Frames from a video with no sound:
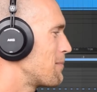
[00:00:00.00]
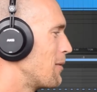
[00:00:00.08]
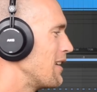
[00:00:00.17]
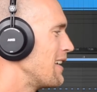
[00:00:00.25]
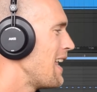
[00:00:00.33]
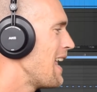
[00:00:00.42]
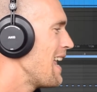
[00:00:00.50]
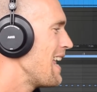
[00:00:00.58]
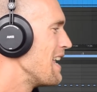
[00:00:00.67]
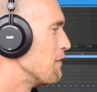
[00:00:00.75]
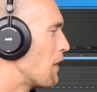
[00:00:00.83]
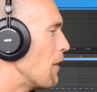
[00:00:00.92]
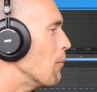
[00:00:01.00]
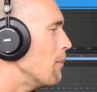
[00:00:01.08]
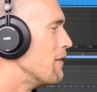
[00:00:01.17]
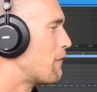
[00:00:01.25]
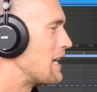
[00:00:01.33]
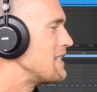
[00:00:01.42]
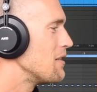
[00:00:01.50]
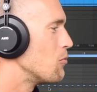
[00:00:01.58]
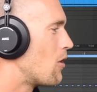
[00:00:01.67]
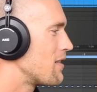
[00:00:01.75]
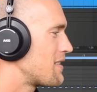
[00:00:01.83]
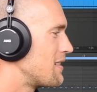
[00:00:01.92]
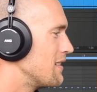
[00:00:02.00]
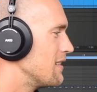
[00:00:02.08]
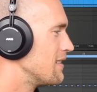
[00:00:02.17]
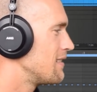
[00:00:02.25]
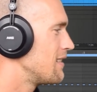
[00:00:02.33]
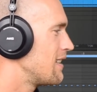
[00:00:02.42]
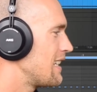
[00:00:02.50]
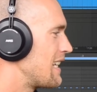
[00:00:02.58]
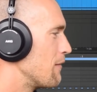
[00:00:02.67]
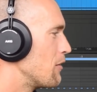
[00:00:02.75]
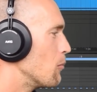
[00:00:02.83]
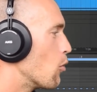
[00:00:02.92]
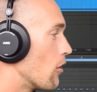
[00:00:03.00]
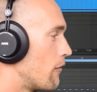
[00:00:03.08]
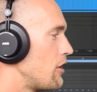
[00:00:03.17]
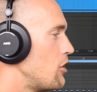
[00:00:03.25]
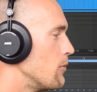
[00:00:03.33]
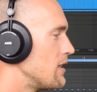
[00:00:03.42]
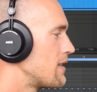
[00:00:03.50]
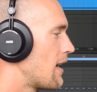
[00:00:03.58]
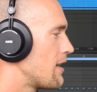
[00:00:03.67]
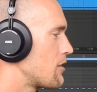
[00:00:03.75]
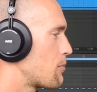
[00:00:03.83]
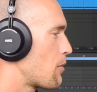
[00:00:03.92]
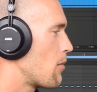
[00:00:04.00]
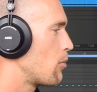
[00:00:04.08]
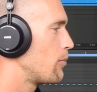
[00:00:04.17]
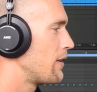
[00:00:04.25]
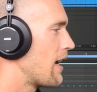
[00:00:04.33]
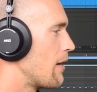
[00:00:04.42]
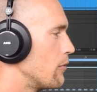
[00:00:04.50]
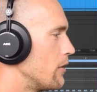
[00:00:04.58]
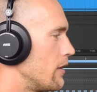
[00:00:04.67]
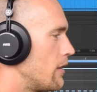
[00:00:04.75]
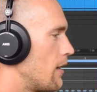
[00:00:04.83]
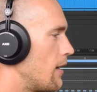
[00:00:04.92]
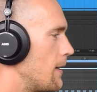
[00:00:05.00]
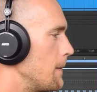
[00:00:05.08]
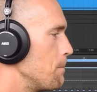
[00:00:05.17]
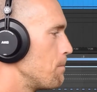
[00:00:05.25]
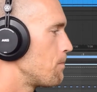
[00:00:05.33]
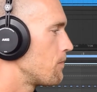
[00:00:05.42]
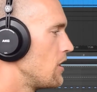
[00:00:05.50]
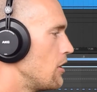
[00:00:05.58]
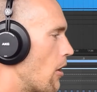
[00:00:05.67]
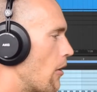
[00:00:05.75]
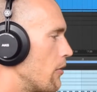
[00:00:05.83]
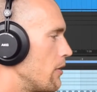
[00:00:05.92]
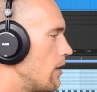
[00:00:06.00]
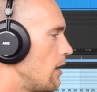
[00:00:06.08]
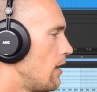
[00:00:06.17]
But if I did want to give it more of a human touch, probably I would, I would